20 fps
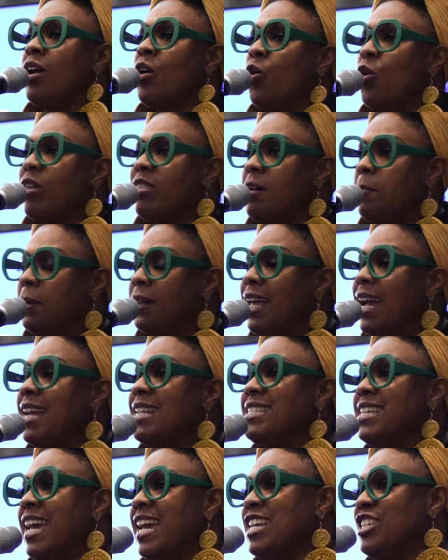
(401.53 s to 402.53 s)
on the
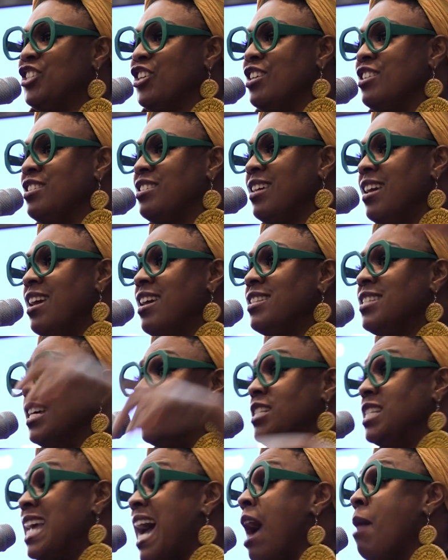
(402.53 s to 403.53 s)
plantations to
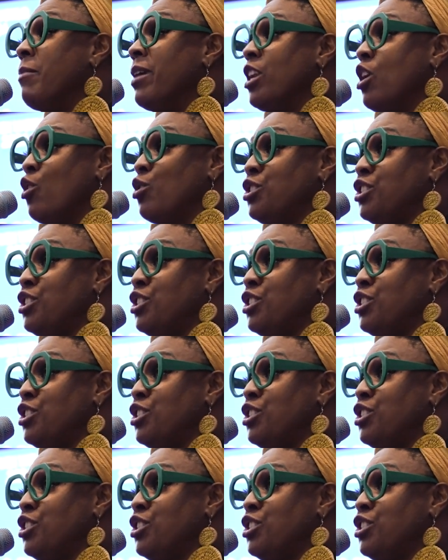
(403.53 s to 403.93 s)
domino